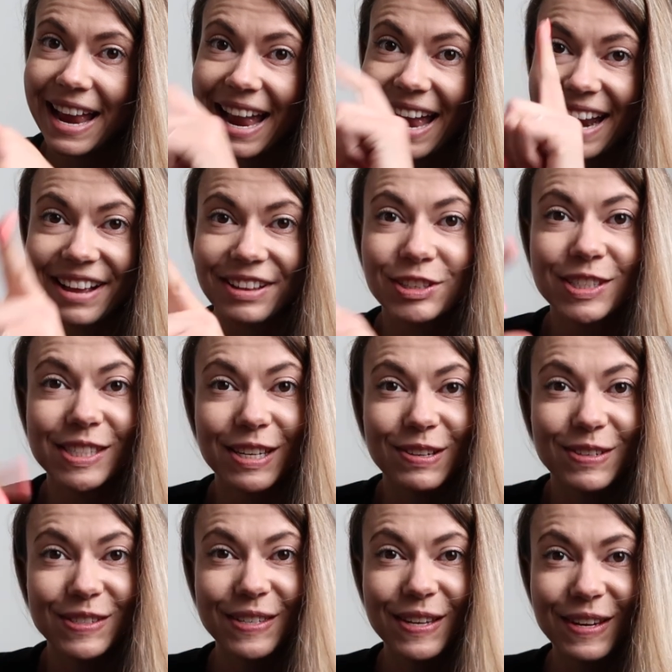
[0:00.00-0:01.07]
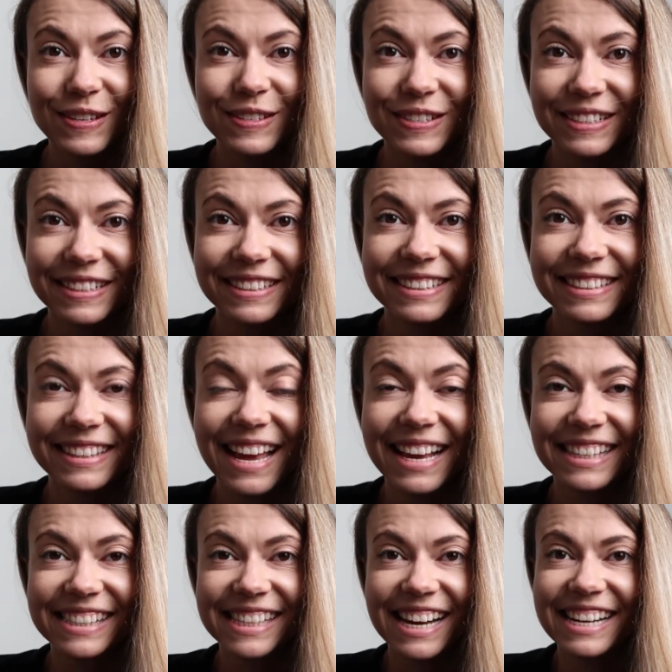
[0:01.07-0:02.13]
And I'll see you soon.
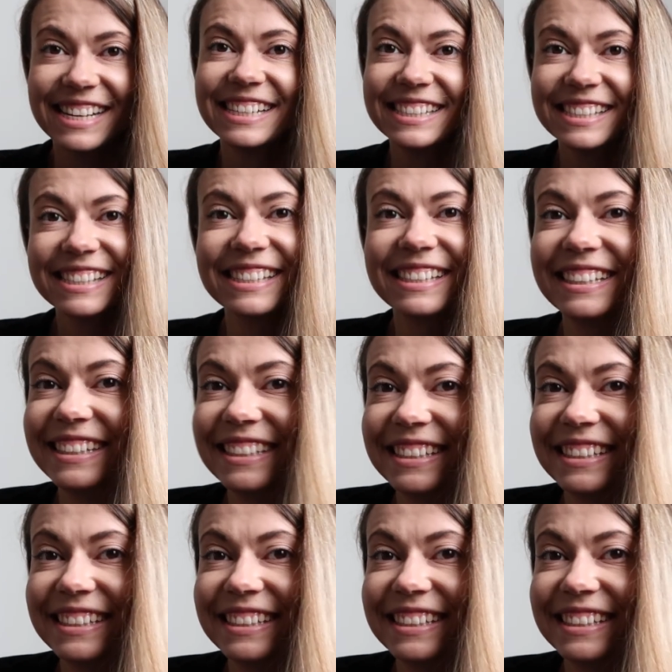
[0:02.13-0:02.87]
Thanks, guys.